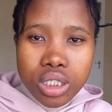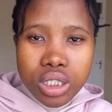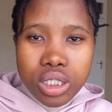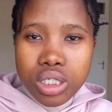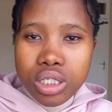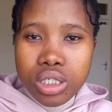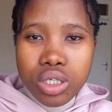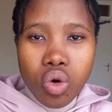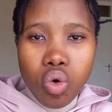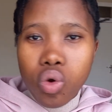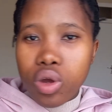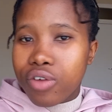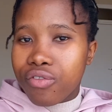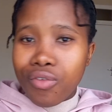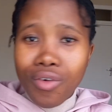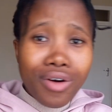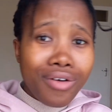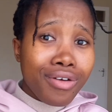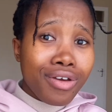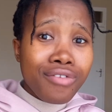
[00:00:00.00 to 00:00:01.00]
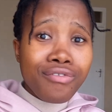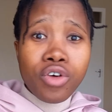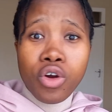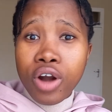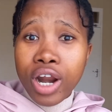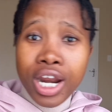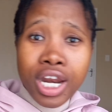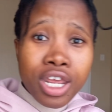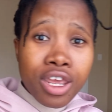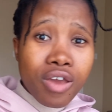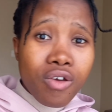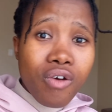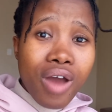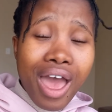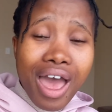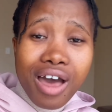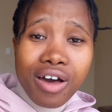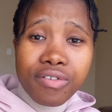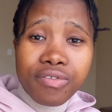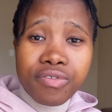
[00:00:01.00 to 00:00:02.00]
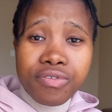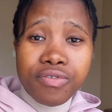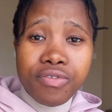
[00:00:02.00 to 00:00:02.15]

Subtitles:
So if already you have